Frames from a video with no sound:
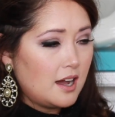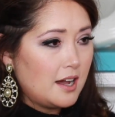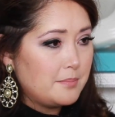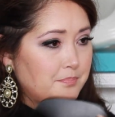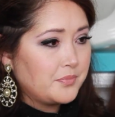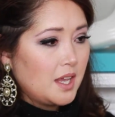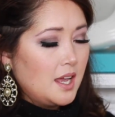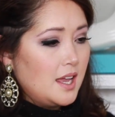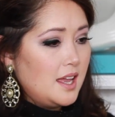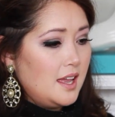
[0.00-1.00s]

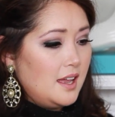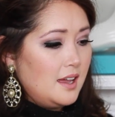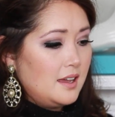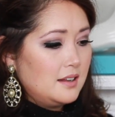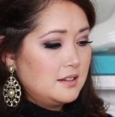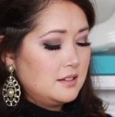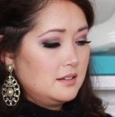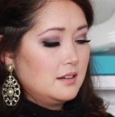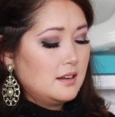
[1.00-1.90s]
and